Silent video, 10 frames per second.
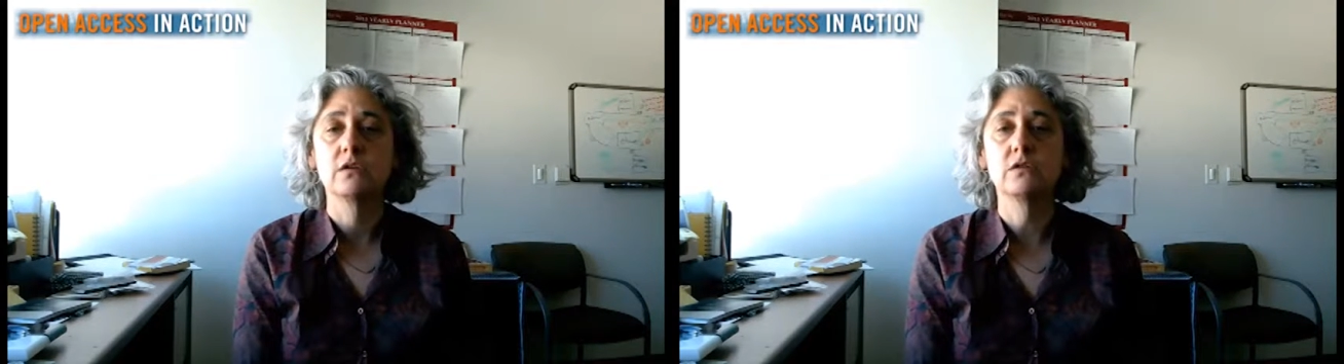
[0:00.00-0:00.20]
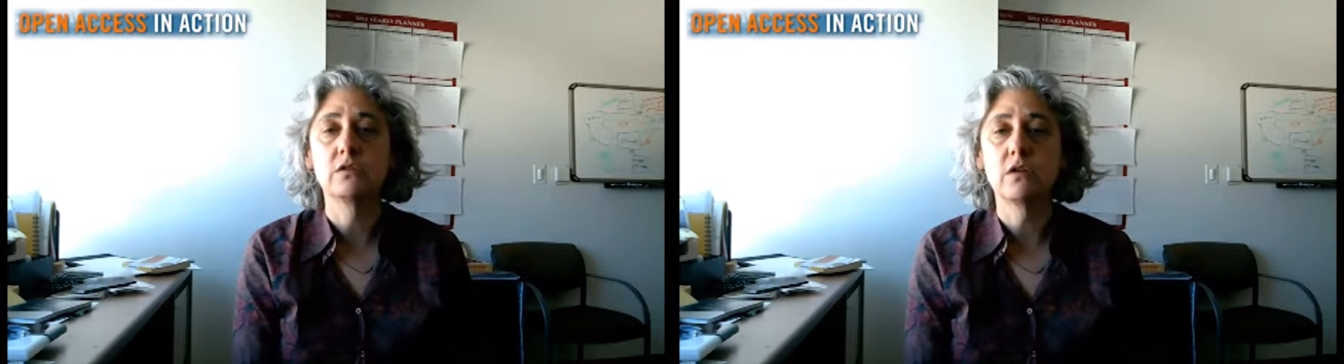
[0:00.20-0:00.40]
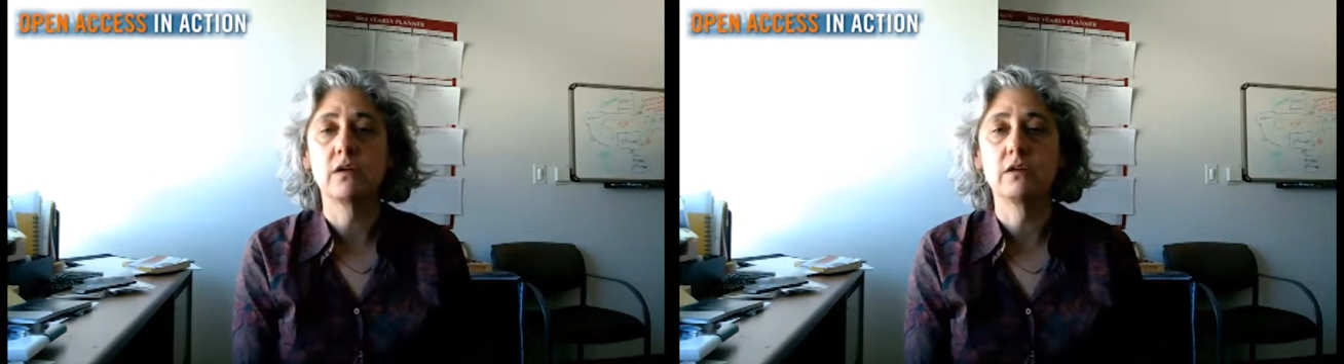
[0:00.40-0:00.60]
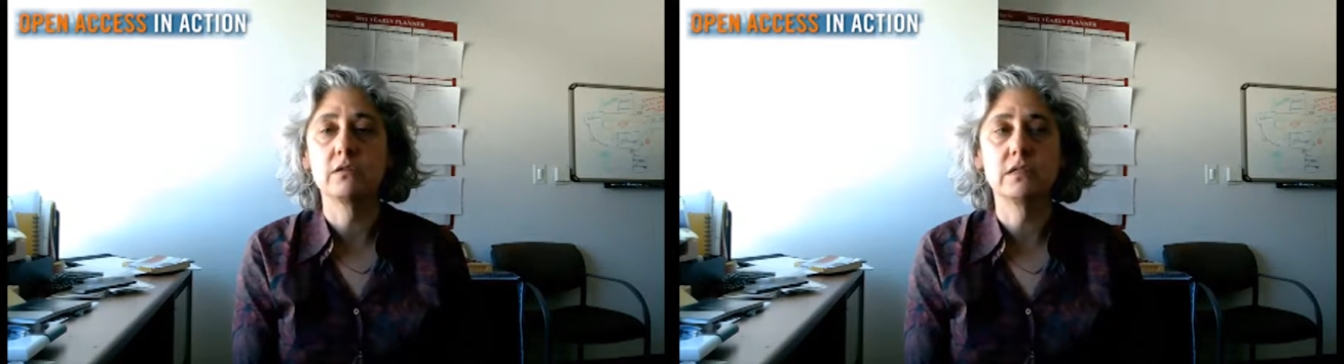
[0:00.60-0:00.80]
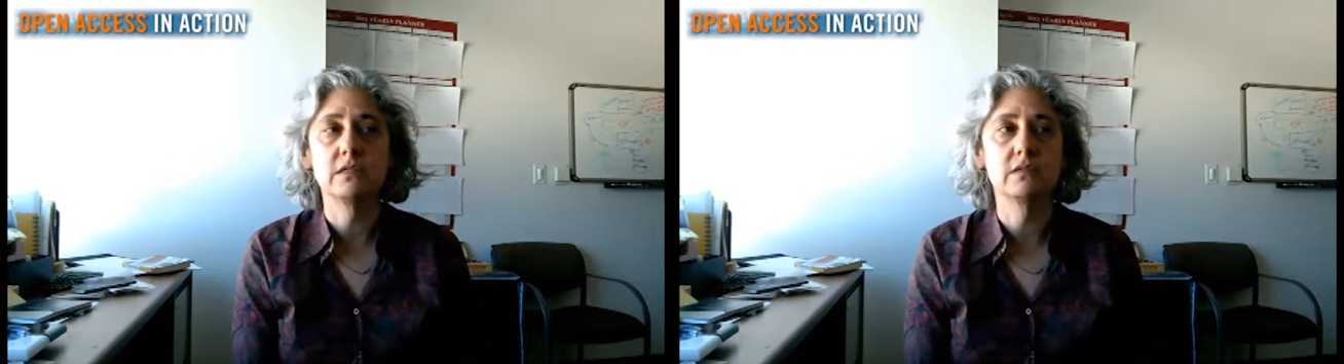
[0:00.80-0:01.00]
to
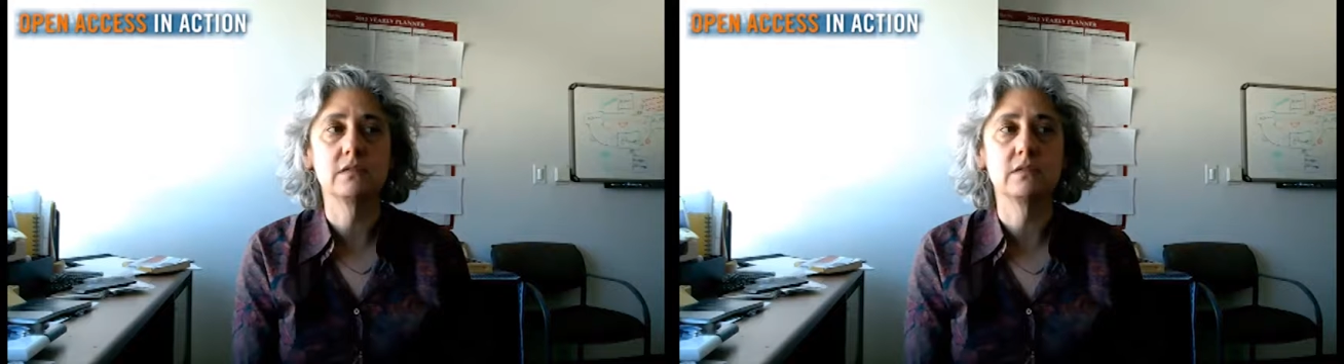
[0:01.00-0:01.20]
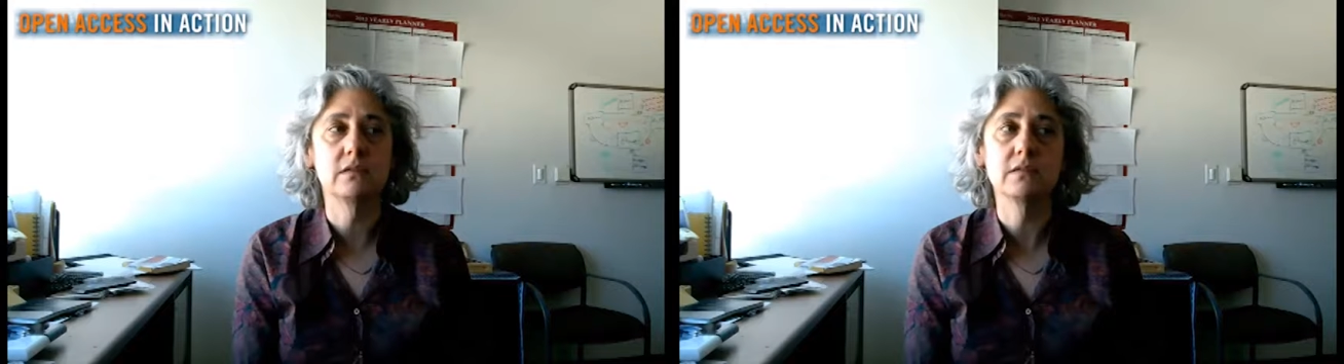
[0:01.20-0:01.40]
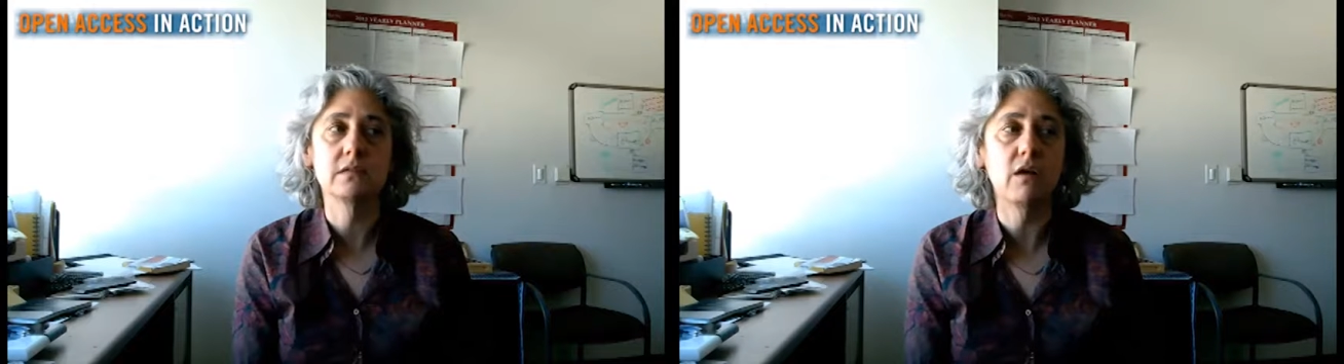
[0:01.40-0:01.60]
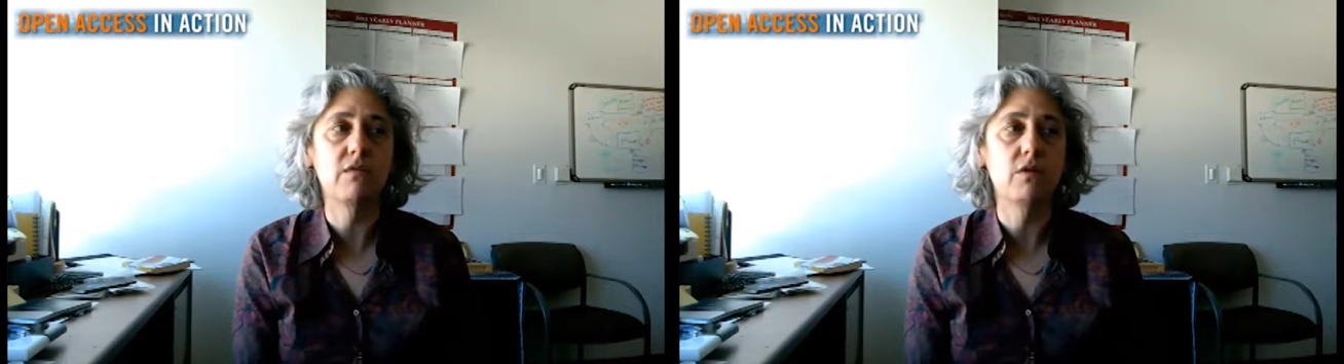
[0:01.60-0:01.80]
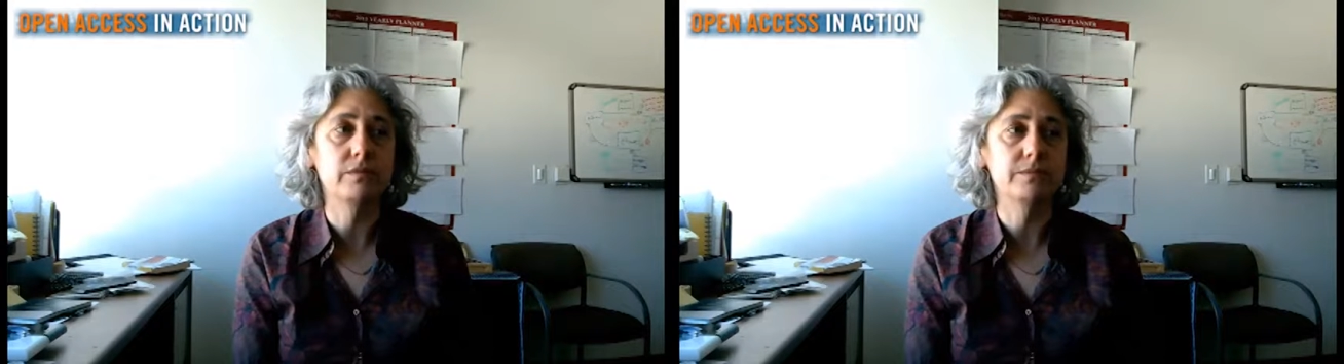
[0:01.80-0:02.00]
scholars is
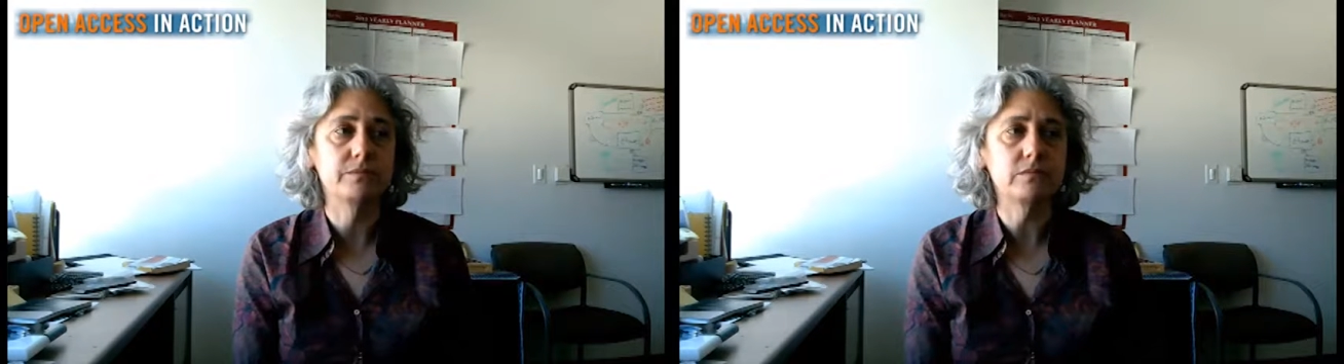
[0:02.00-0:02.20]
helpful.